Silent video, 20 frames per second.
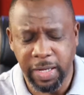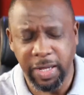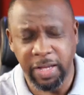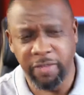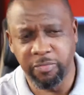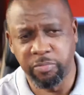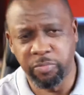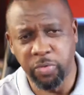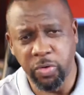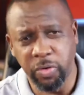I
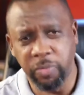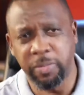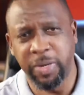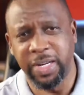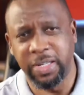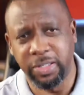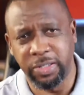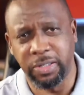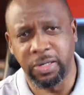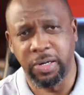have put
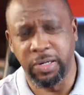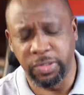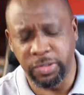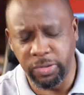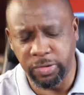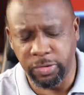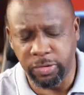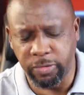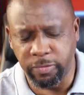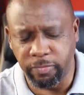my
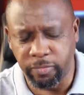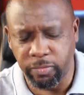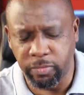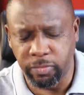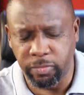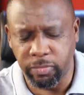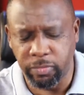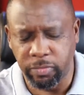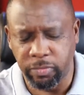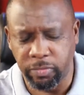trust.
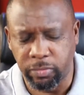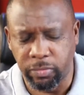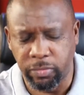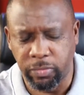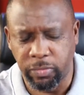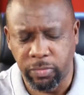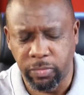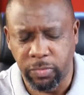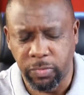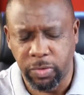
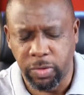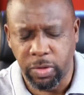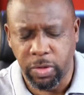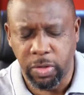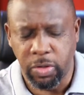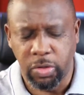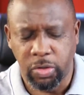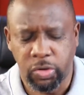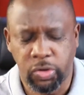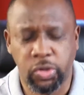
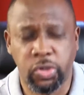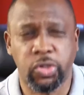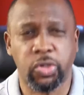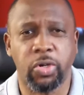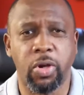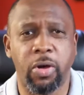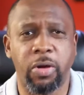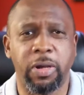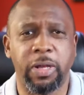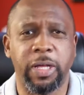
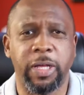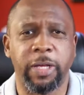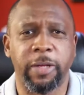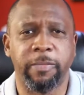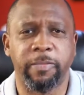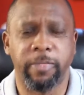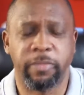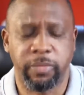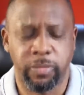Surely,